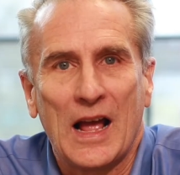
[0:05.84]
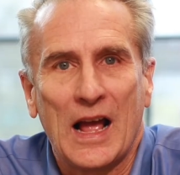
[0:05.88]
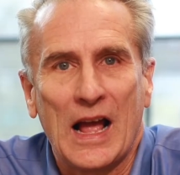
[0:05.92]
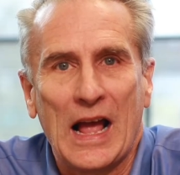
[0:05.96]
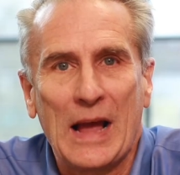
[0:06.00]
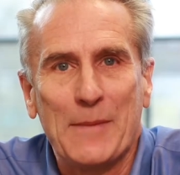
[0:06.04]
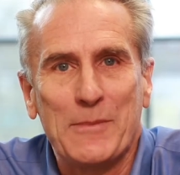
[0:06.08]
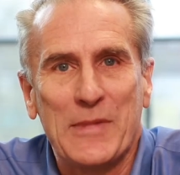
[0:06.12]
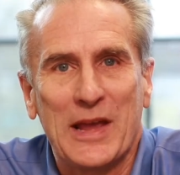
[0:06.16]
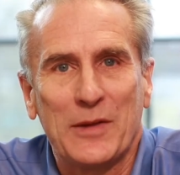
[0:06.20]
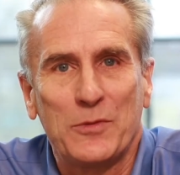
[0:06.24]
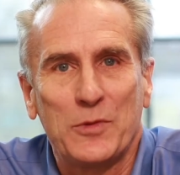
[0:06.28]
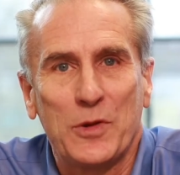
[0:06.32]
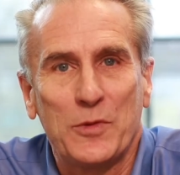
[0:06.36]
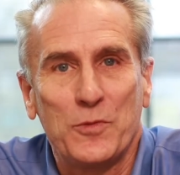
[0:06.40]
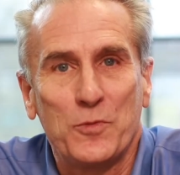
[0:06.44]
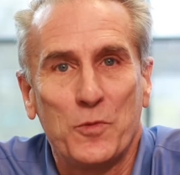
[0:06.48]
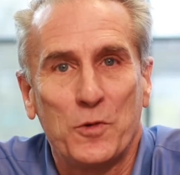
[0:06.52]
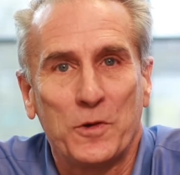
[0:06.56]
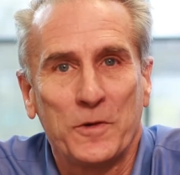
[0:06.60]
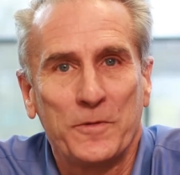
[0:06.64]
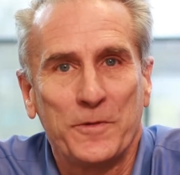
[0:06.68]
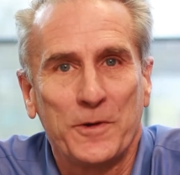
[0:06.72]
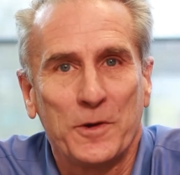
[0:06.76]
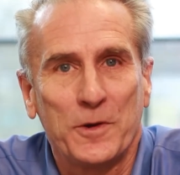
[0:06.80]
I'm Edward
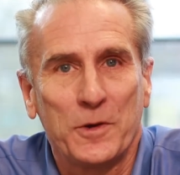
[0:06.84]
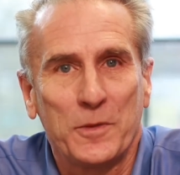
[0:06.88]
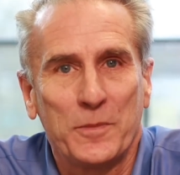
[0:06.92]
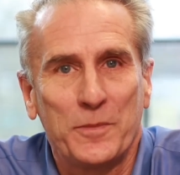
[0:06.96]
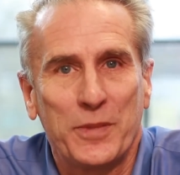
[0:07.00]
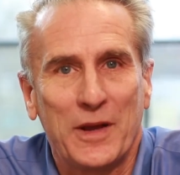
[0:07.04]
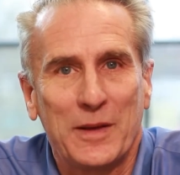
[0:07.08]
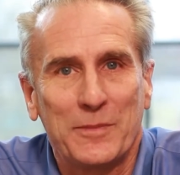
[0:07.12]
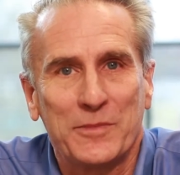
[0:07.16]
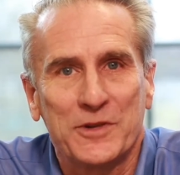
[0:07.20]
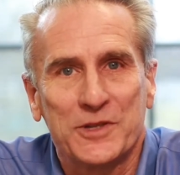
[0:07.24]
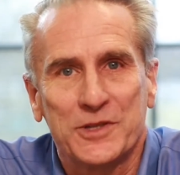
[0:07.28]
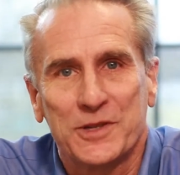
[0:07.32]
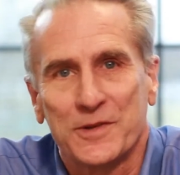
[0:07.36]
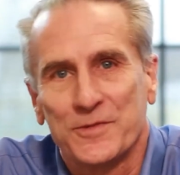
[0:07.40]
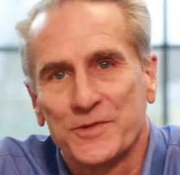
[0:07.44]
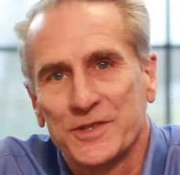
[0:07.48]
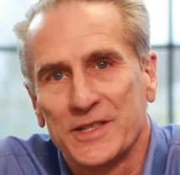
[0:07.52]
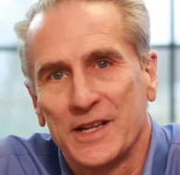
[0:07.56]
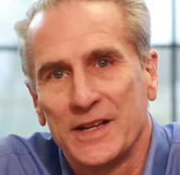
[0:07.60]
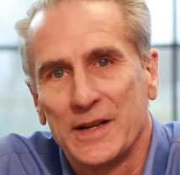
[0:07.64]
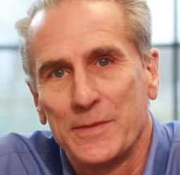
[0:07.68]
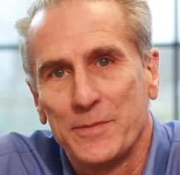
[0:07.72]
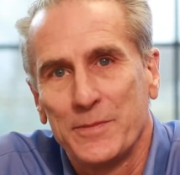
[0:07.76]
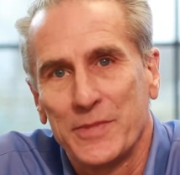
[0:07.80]
Moorfield, publisher
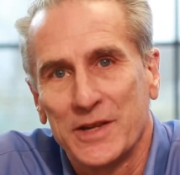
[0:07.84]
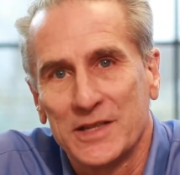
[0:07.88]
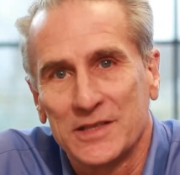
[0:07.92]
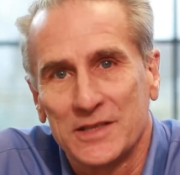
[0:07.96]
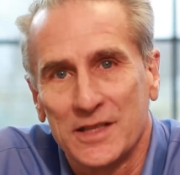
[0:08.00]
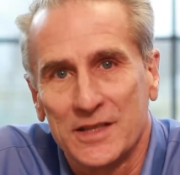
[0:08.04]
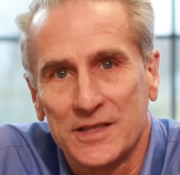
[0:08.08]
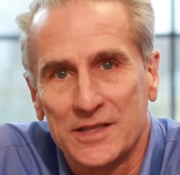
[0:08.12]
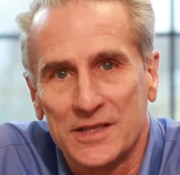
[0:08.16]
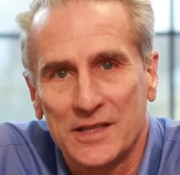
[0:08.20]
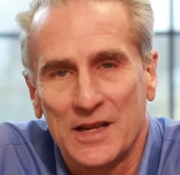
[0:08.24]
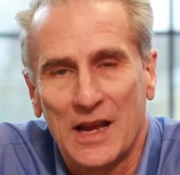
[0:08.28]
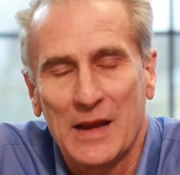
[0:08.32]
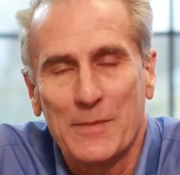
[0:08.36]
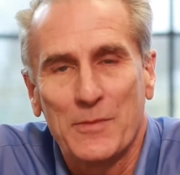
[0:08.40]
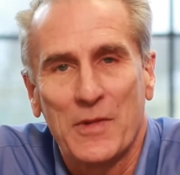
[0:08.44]
of CityBizList.